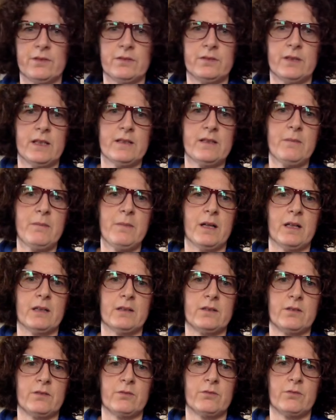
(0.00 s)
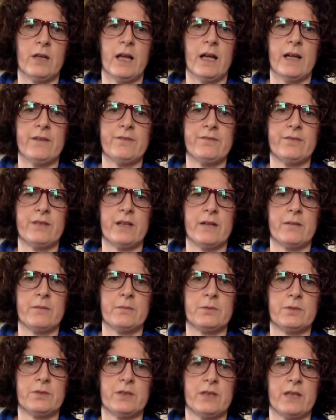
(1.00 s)
that's about true to life, I
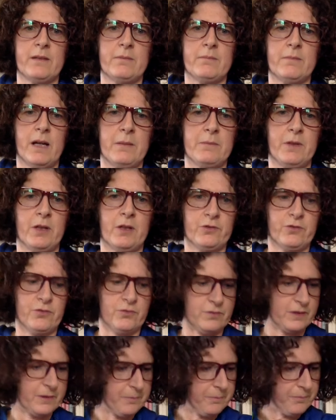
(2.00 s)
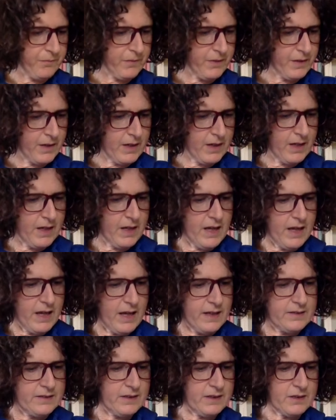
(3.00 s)
would say. I'm not sure.
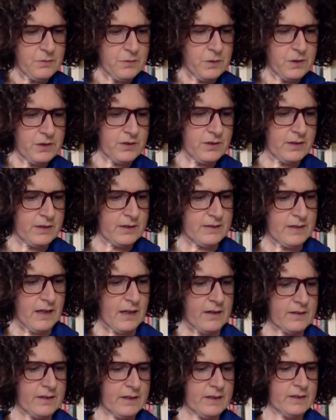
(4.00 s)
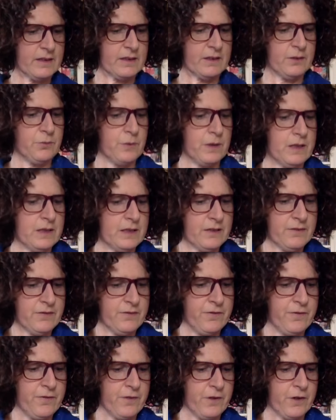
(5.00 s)
This was started the
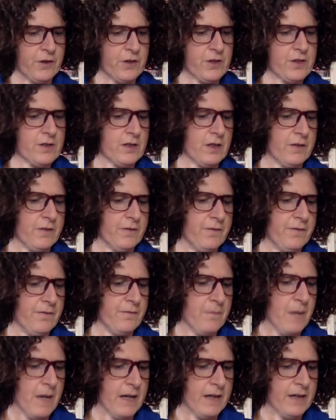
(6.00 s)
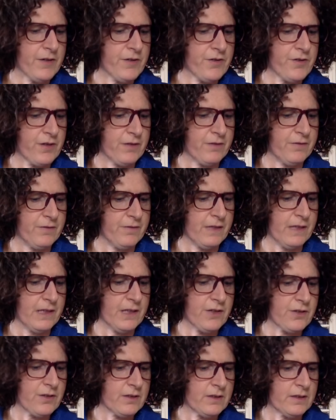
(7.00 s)
21st of March and
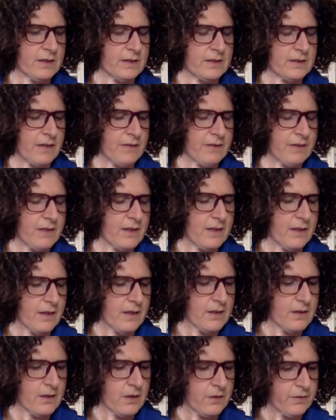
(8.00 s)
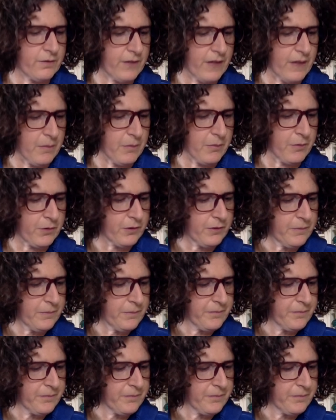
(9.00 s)
finished the 17th of April.